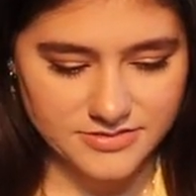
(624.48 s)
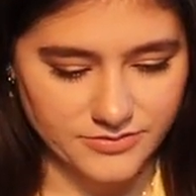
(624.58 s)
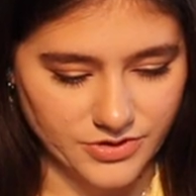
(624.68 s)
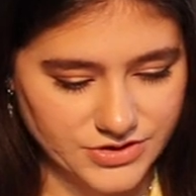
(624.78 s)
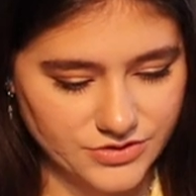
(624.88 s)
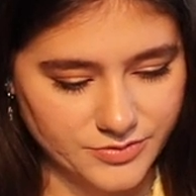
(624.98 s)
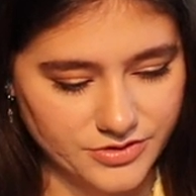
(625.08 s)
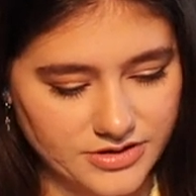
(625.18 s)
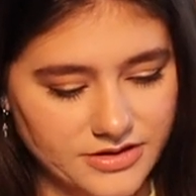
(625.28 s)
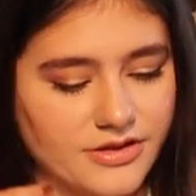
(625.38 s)
Much Ado
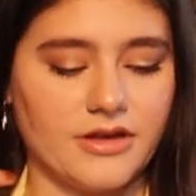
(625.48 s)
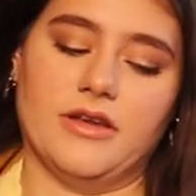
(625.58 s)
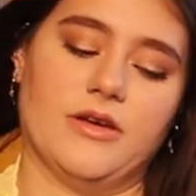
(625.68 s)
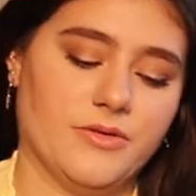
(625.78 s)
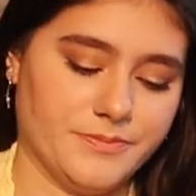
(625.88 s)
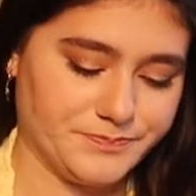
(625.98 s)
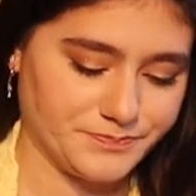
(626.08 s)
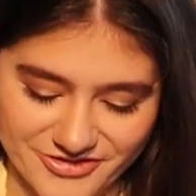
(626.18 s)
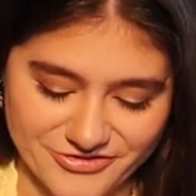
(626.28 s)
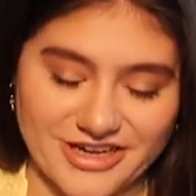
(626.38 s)
About Nothing in here.
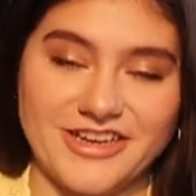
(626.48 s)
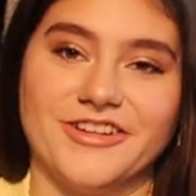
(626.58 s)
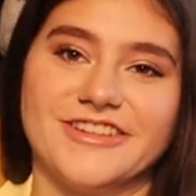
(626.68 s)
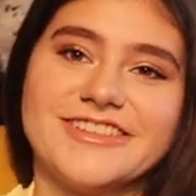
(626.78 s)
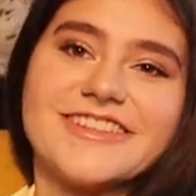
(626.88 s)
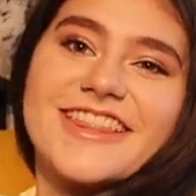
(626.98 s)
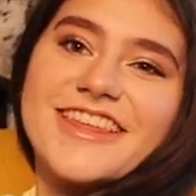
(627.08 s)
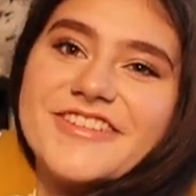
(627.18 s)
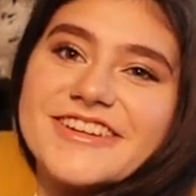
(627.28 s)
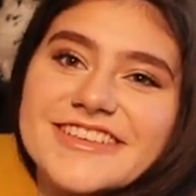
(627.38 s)
Right here.
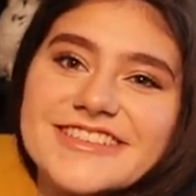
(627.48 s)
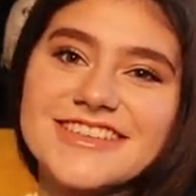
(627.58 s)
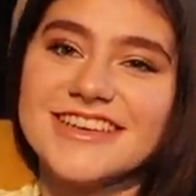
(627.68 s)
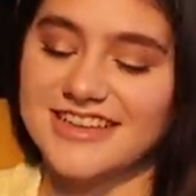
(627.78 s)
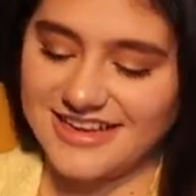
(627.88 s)
There it is.